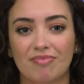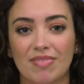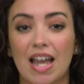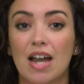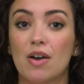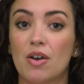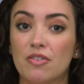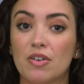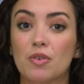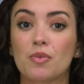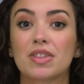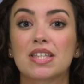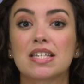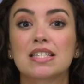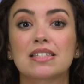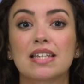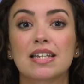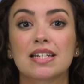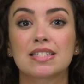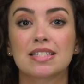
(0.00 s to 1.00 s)
However, with
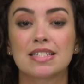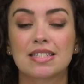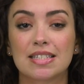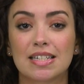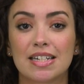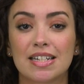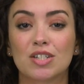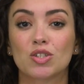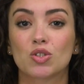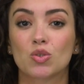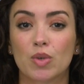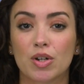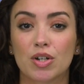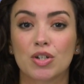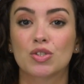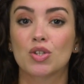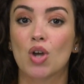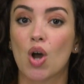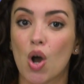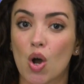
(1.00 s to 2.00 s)
this latest incident,
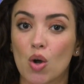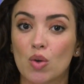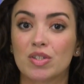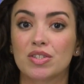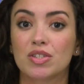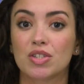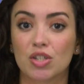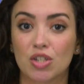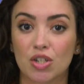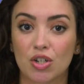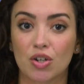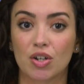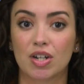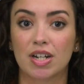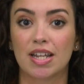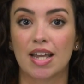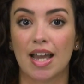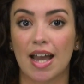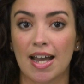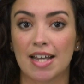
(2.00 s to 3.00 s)
Twitter's own
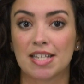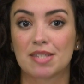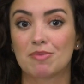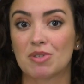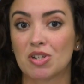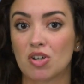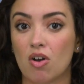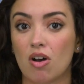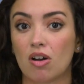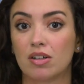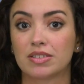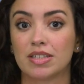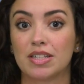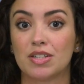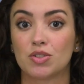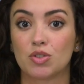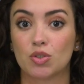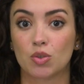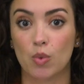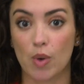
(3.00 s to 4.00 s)
security has been called
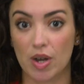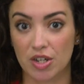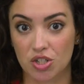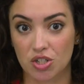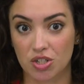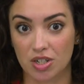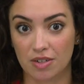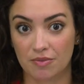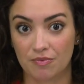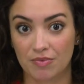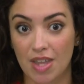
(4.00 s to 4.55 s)
into question